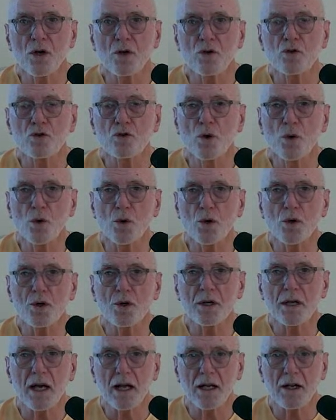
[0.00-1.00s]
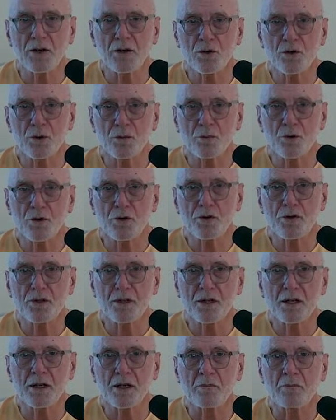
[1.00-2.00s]
solar calendar
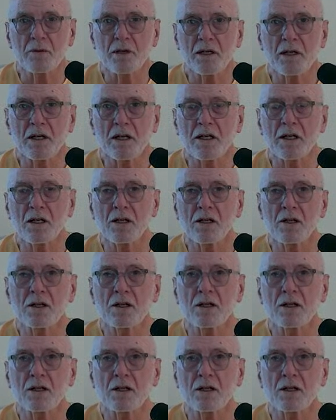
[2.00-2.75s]
birthday, meaning